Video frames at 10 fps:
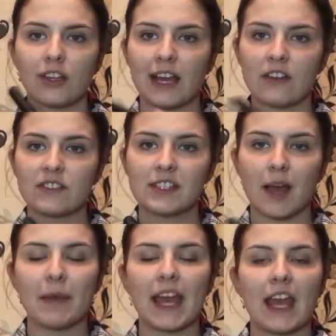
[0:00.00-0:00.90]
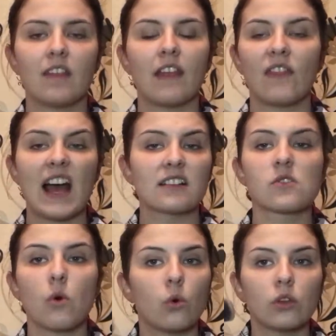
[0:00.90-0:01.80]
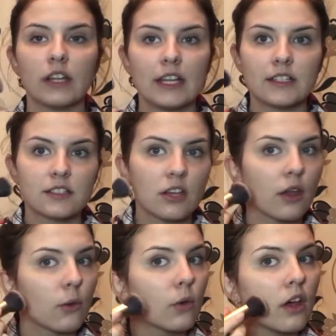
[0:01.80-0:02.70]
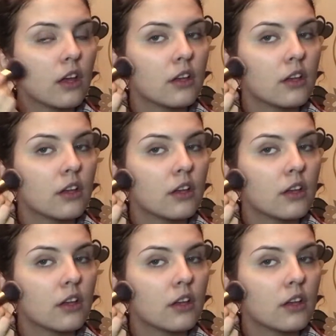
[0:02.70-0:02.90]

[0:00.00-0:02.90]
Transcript: You kind of dab it in and that's all you need to do.